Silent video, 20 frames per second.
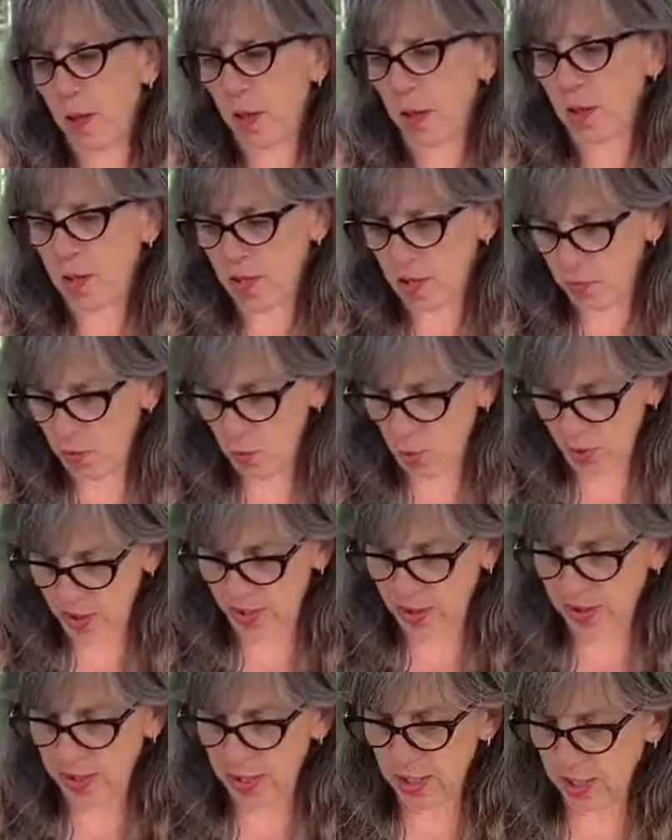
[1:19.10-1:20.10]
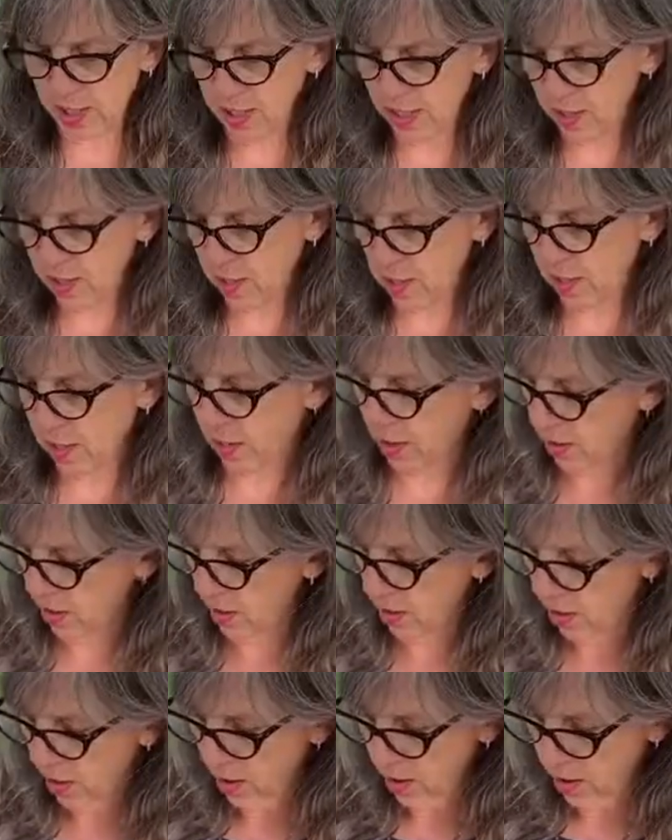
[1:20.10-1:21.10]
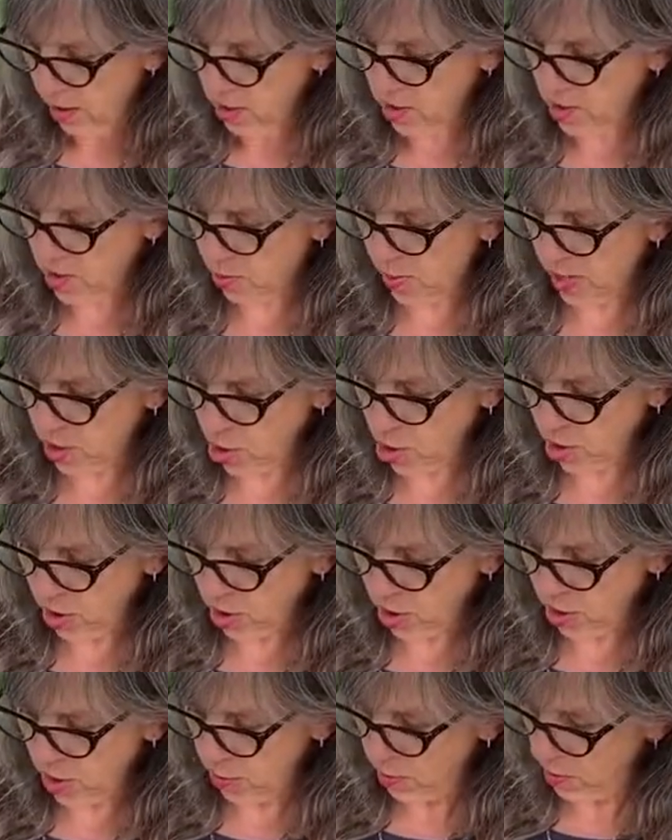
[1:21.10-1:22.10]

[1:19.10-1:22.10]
some really nice special